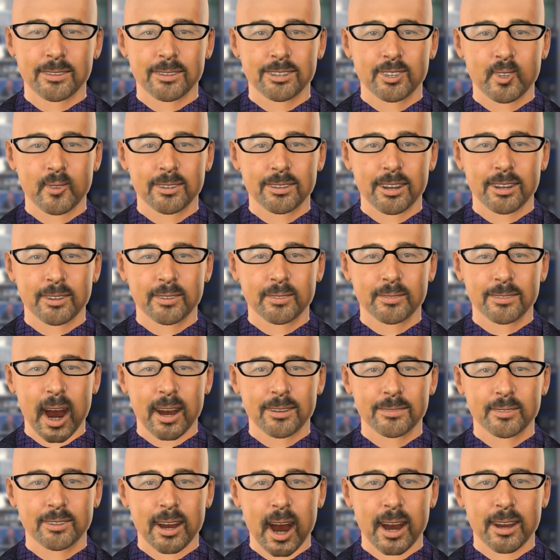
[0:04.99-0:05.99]
will soon
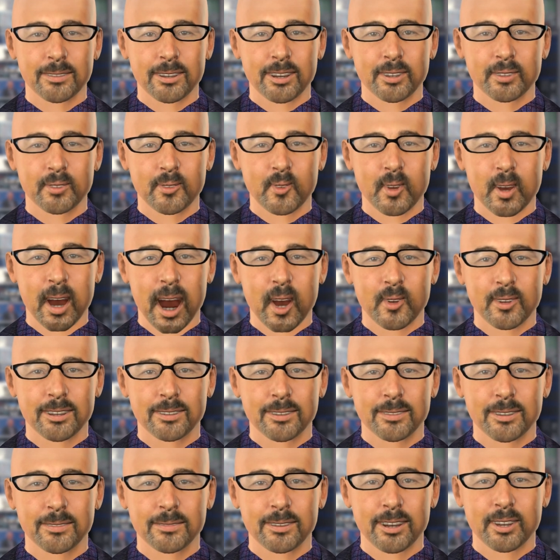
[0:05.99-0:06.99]
support Tron and
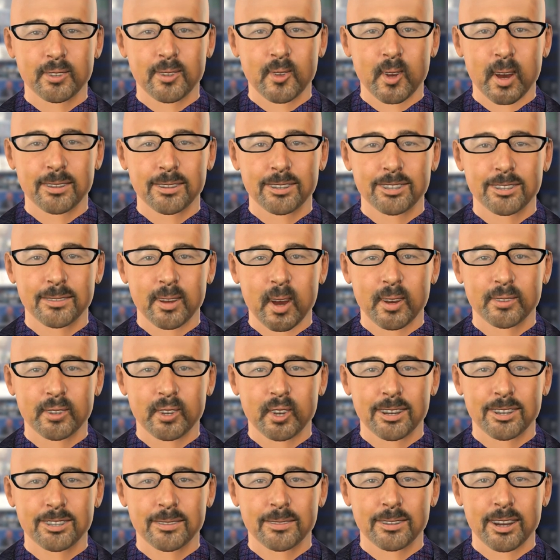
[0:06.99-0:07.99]
TRX, as well as
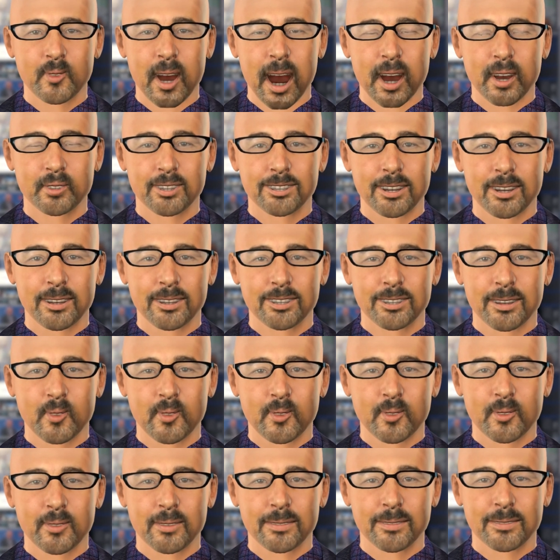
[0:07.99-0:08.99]
tokens TRC
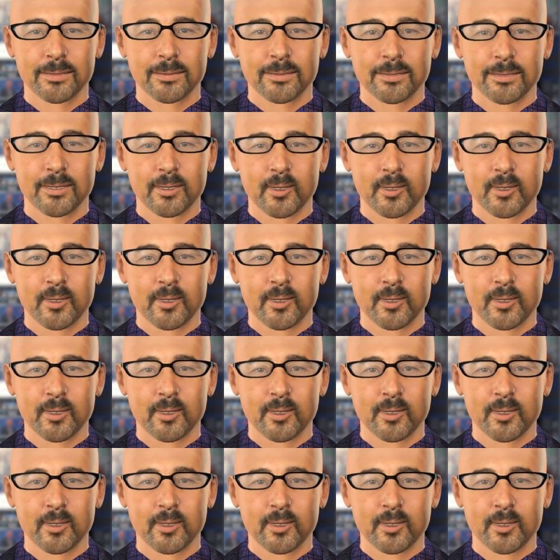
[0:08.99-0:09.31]
standard.